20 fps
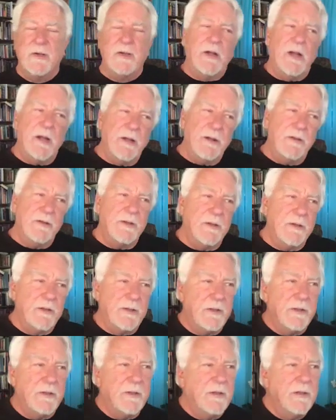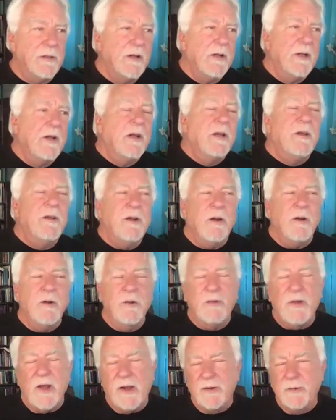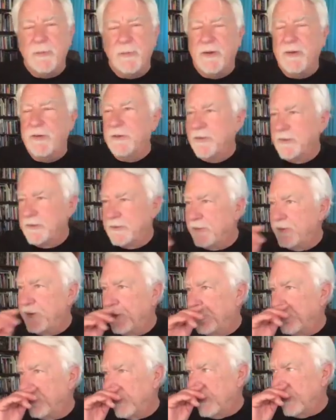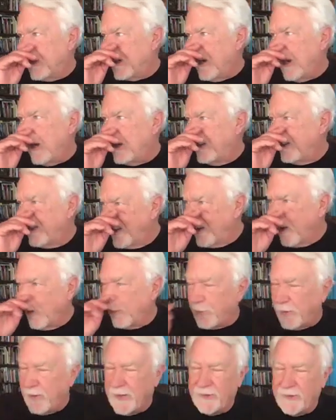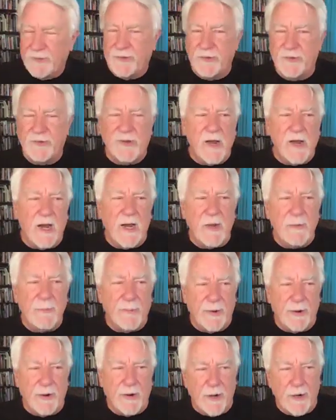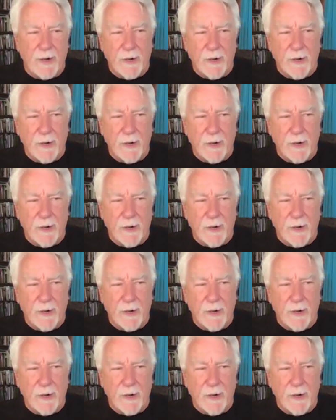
And who's actually been doing some good work, and I usually don't praise this guy, but